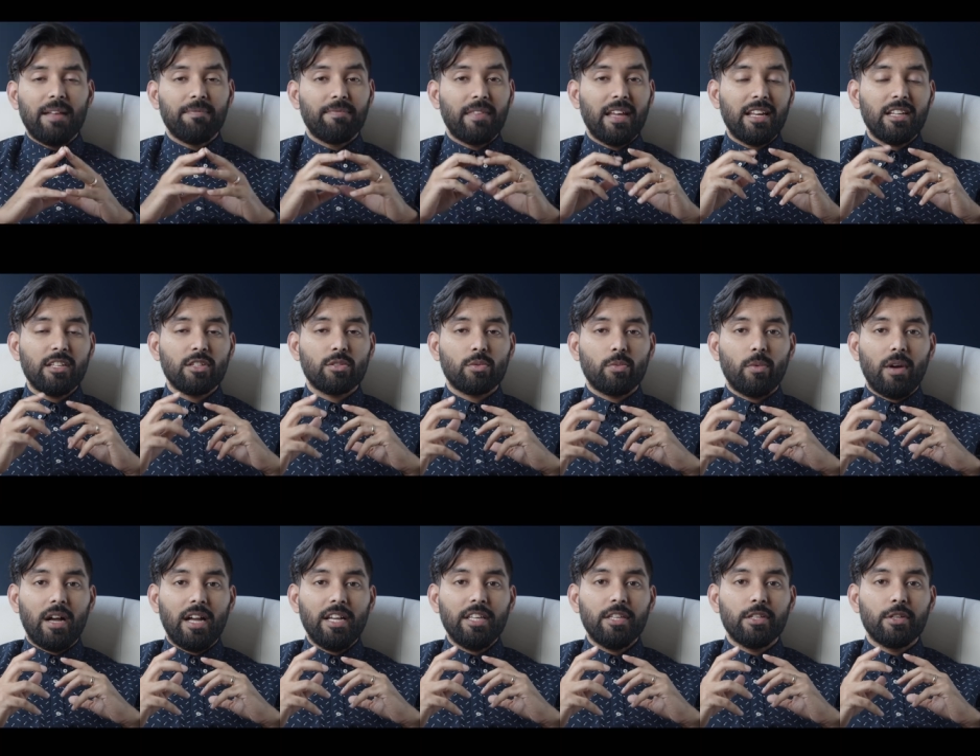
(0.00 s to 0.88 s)
And that is
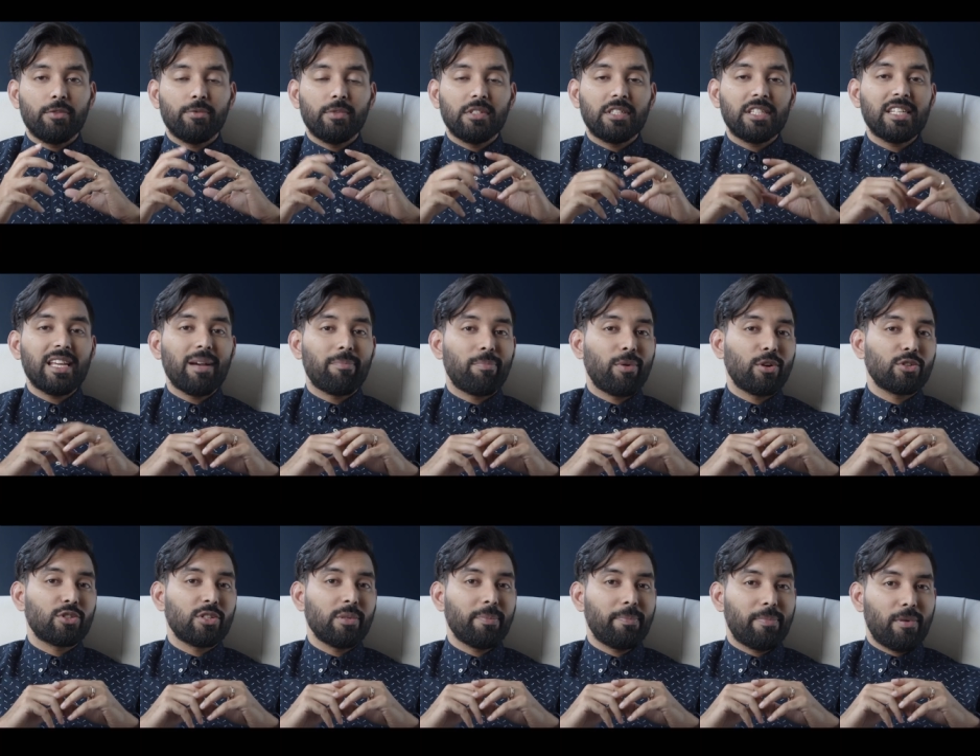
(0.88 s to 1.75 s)
why you will see
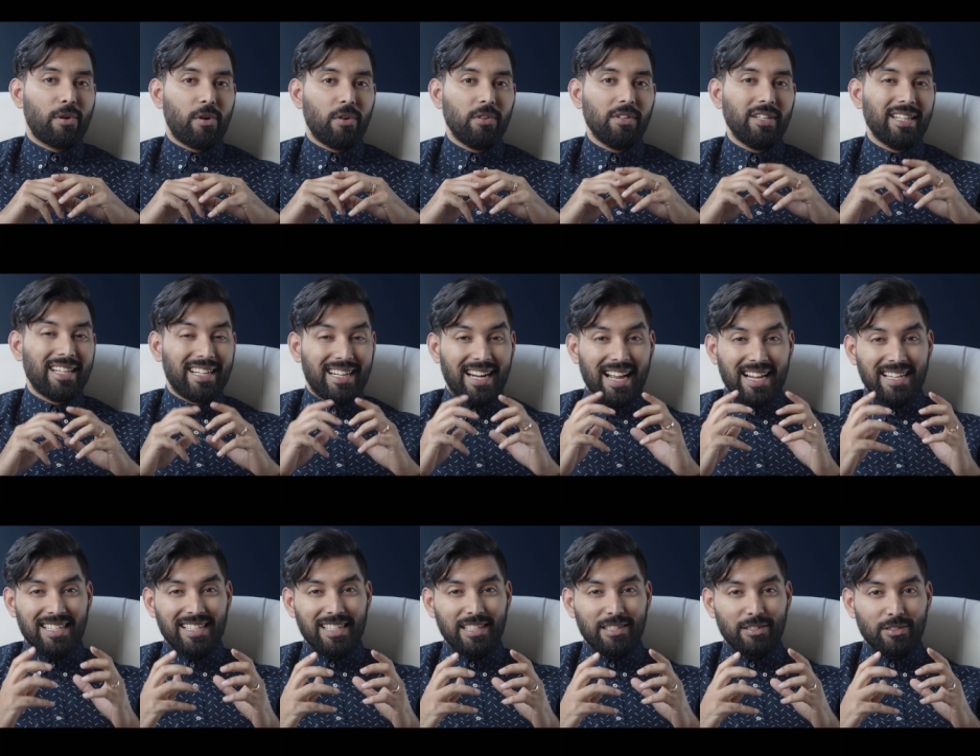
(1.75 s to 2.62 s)
Apostle Paul
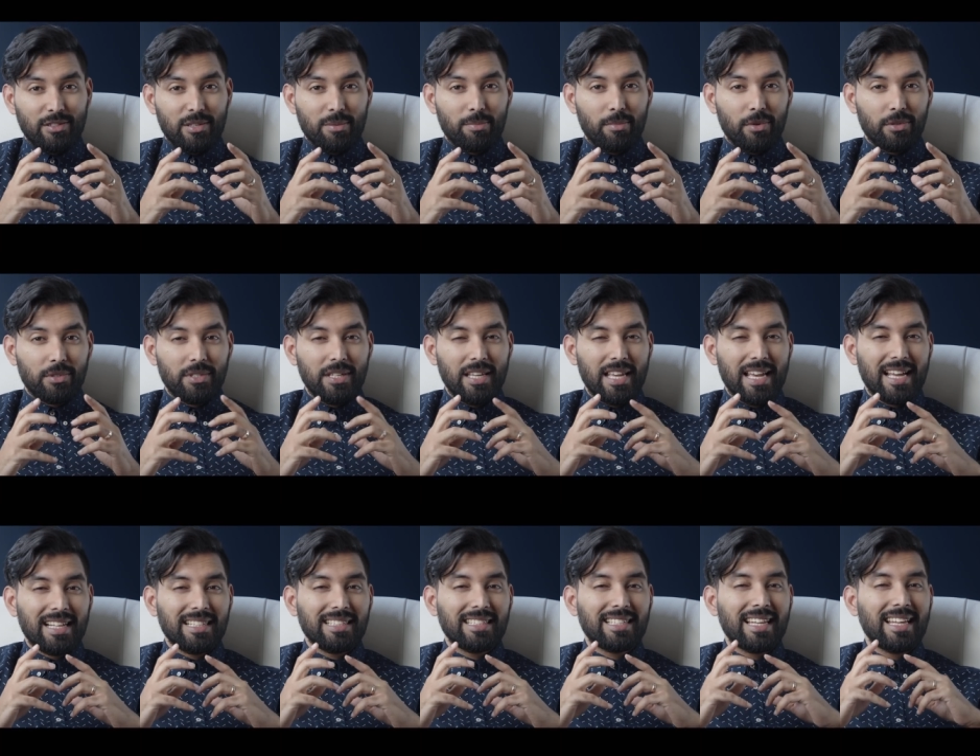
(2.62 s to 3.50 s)
writing to Timothy
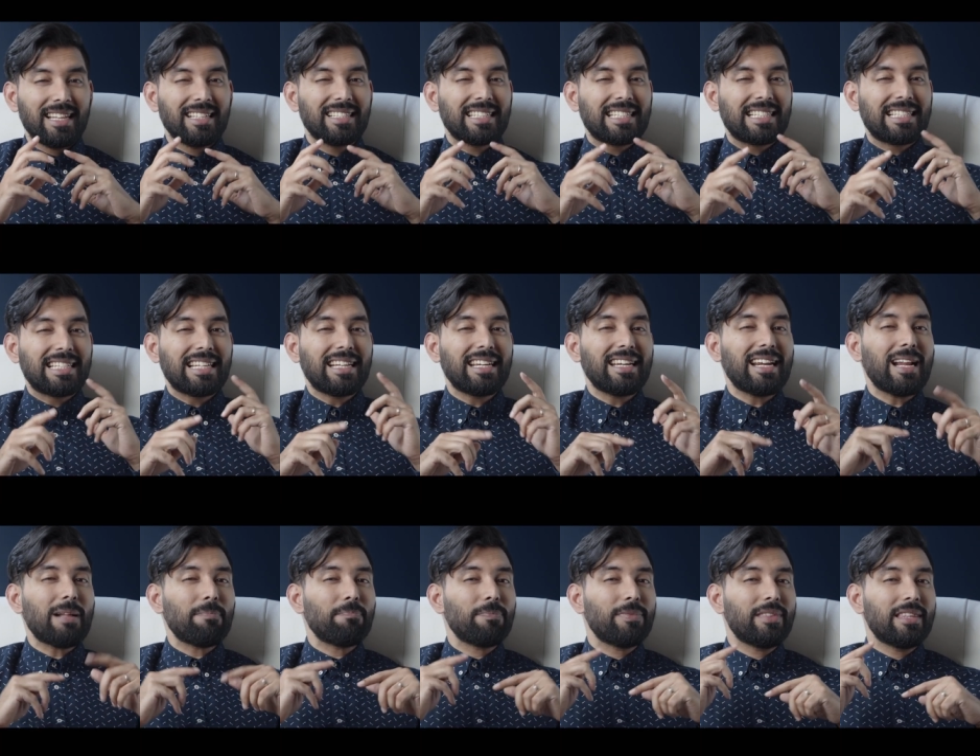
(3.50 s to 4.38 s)
and saying, Stir
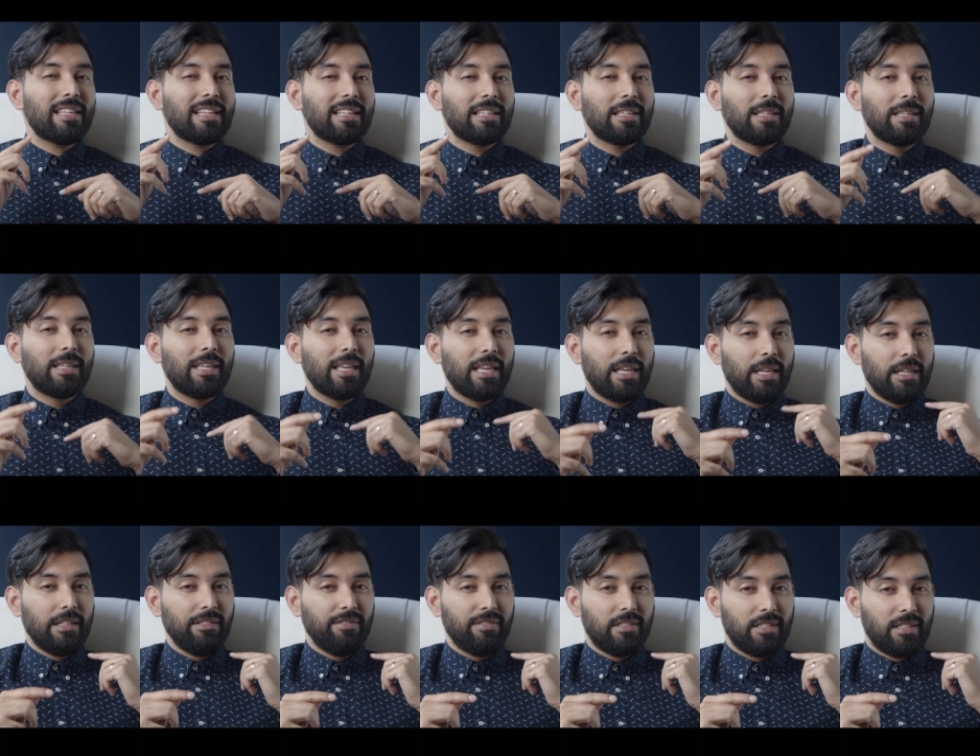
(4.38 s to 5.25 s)
up the
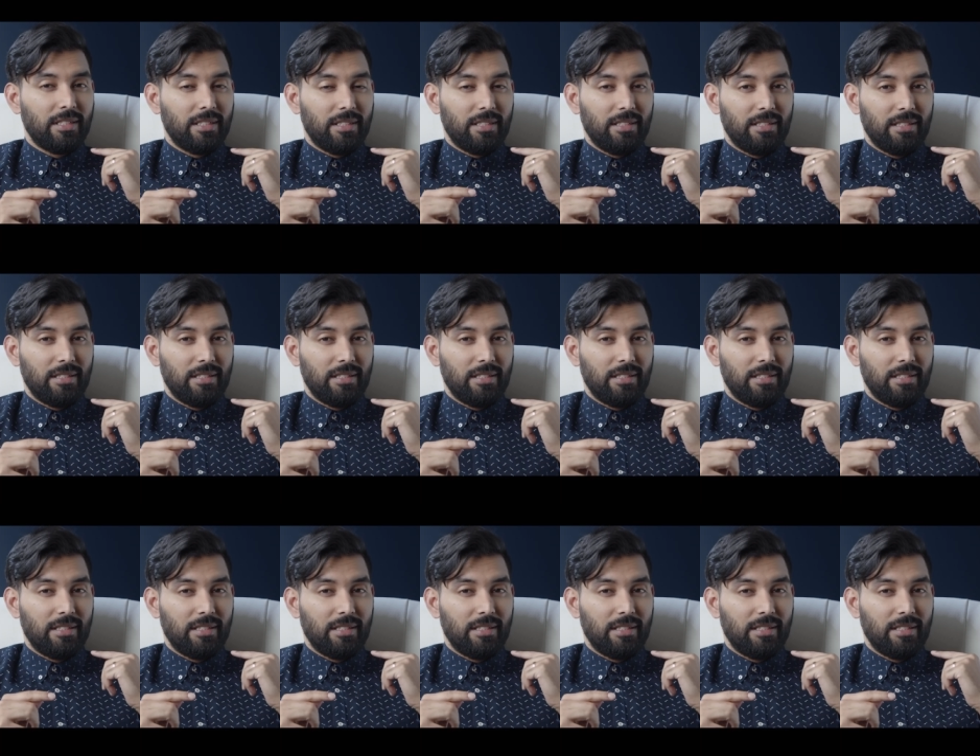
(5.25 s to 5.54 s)
gifts